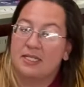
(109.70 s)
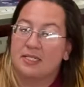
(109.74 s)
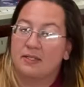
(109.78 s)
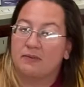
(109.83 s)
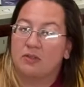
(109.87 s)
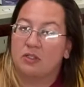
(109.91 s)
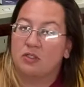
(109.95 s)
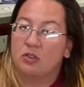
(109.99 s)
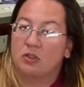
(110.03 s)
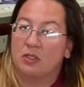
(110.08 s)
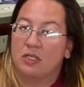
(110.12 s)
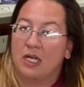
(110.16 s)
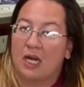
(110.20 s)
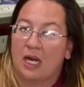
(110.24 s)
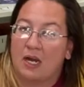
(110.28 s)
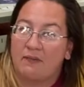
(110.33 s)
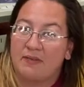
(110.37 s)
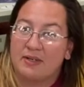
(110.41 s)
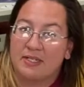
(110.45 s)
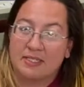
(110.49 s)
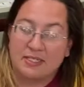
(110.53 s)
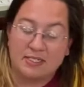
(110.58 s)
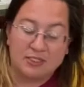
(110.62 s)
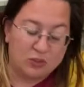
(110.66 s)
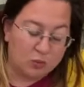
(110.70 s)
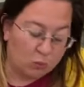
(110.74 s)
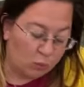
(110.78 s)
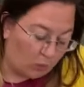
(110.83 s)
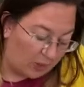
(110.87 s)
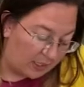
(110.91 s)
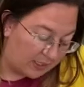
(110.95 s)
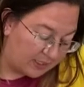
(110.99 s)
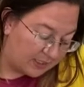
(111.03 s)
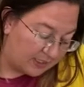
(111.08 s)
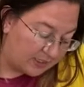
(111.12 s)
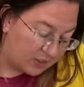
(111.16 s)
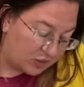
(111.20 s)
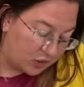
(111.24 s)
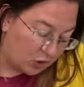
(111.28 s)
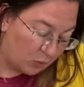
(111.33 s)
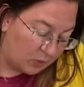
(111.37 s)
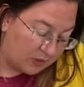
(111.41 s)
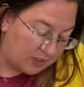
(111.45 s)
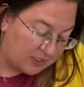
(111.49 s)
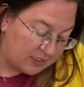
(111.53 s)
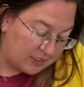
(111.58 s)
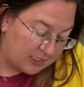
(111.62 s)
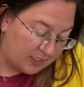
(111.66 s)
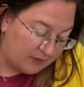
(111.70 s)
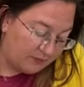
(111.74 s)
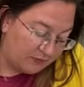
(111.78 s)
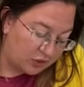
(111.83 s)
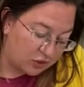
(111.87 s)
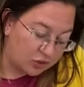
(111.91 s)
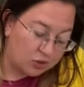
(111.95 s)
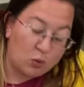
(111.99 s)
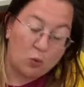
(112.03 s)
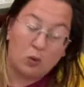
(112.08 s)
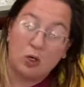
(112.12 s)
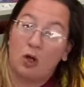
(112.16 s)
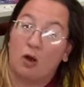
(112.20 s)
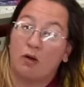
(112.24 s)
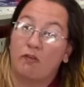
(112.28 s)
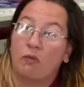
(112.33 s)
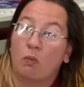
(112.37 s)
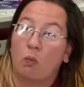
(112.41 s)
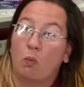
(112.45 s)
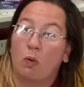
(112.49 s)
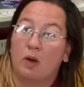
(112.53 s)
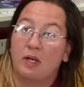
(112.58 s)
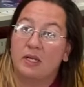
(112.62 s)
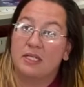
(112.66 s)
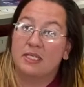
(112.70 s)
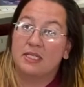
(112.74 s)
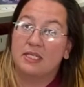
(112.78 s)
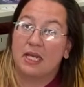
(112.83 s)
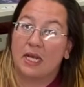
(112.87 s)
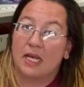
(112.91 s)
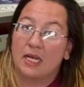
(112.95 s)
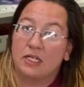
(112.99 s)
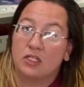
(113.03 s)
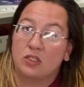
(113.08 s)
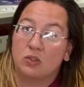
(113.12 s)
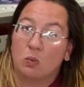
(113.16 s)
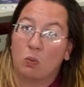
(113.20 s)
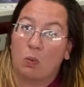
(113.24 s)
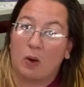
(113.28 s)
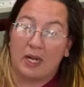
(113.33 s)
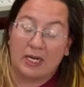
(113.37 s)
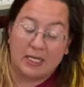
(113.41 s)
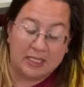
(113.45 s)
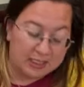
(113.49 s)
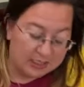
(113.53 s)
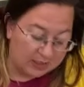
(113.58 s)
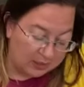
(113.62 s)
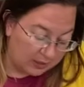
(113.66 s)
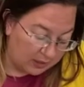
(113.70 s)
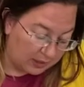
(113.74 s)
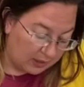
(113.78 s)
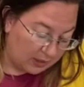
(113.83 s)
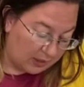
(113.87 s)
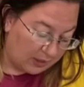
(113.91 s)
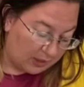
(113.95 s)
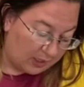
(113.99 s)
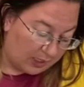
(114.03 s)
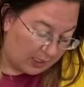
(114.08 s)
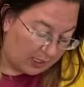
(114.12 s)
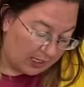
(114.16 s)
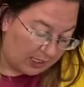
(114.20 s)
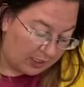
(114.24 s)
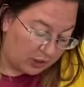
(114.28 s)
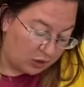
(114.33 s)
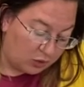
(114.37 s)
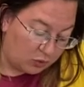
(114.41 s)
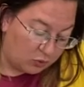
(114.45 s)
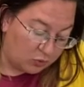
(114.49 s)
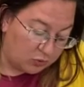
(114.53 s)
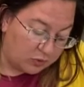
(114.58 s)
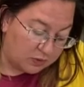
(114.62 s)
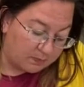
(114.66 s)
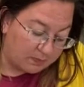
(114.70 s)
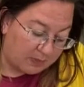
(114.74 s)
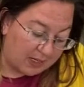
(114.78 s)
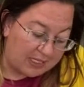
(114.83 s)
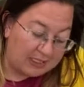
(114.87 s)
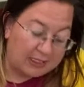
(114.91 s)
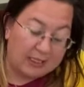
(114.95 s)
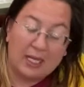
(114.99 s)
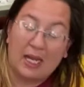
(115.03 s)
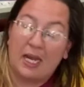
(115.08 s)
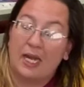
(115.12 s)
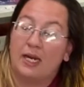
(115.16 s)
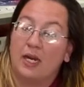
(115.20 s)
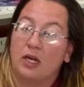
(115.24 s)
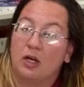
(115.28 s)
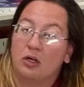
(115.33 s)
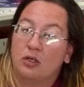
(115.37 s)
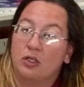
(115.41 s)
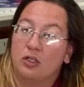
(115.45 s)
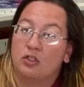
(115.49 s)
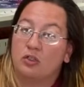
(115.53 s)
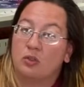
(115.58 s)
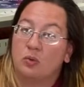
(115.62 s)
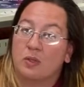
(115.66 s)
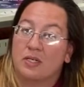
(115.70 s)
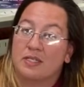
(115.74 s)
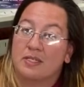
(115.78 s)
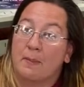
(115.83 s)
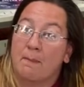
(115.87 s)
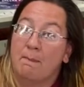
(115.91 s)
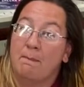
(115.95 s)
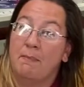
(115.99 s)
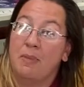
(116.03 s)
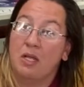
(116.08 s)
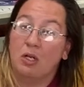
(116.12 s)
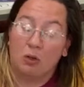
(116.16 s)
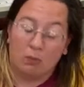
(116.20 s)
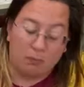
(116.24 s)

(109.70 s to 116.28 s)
of the tree obviously is the whitest. So instead of just going off one side to widen, I use my line I already drew as a middle